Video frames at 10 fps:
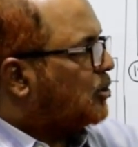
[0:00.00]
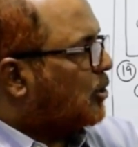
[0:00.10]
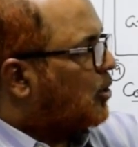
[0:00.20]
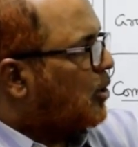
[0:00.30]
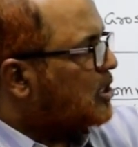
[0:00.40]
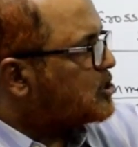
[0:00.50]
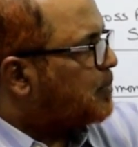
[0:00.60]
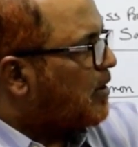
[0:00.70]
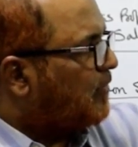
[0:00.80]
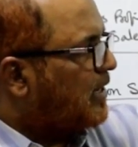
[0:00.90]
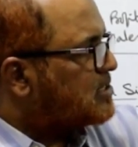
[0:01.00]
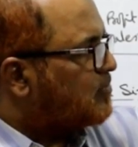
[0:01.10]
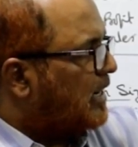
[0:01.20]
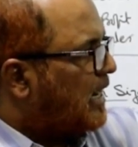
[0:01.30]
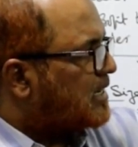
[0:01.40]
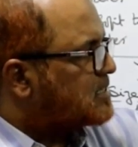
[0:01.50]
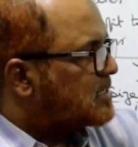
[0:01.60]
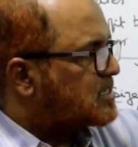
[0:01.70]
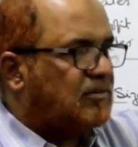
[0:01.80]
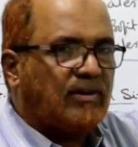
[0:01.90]
The gross profit is
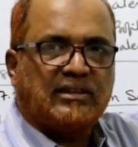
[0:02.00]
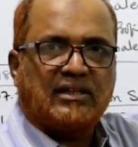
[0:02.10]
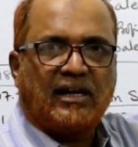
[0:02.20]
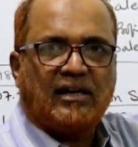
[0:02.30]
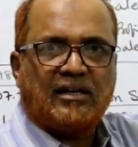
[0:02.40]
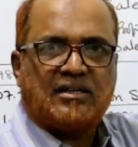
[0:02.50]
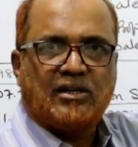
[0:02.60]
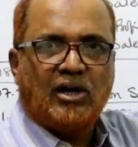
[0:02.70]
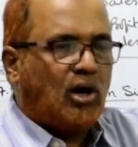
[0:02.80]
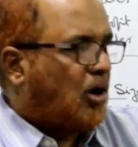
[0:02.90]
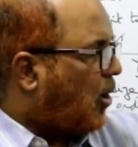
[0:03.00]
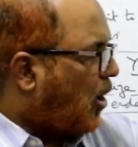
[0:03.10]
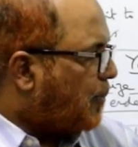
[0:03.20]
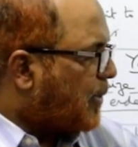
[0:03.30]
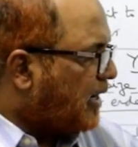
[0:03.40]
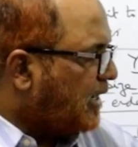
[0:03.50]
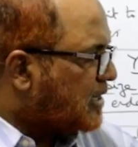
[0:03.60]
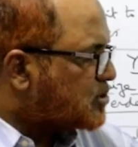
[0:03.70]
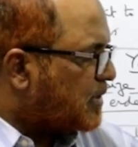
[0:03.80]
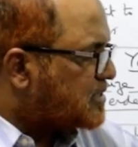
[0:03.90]
1,61,300 Operating
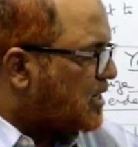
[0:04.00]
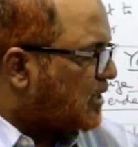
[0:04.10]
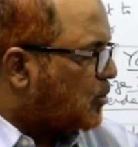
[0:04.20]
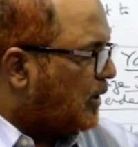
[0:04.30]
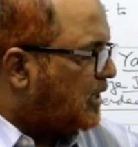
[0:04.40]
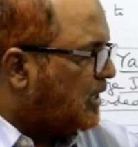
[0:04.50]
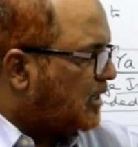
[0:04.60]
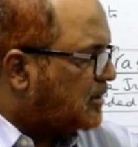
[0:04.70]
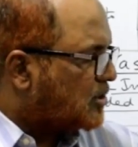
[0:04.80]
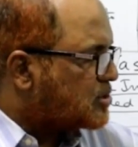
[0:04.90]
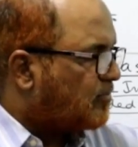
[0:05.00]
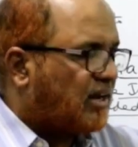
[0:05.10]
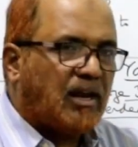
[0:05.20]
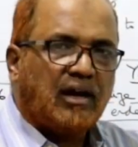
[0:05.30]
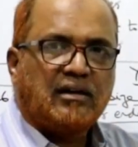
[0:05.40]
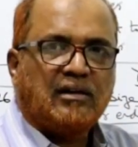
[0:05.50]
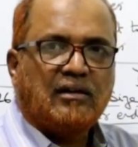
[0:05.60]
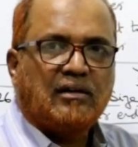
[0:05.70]
expense of 29,190.